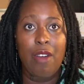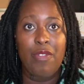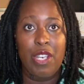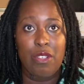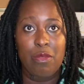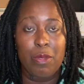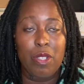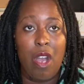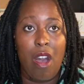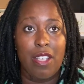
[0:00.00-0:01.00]
Variable
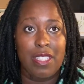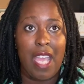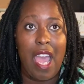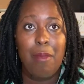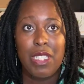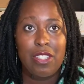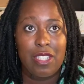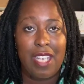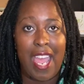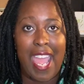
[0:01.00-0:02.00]
costs. How much
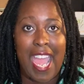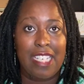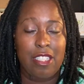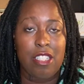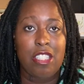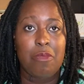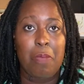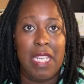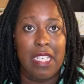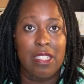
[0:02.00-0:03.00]
did I actually
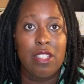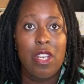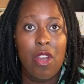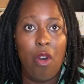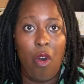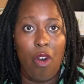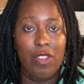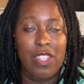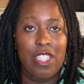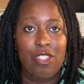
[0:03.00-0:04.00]
spend
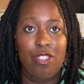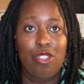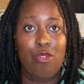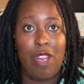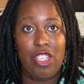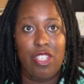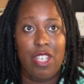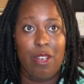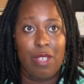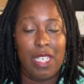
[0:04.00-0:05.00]
on this
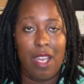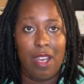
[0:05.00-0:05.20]
discretionary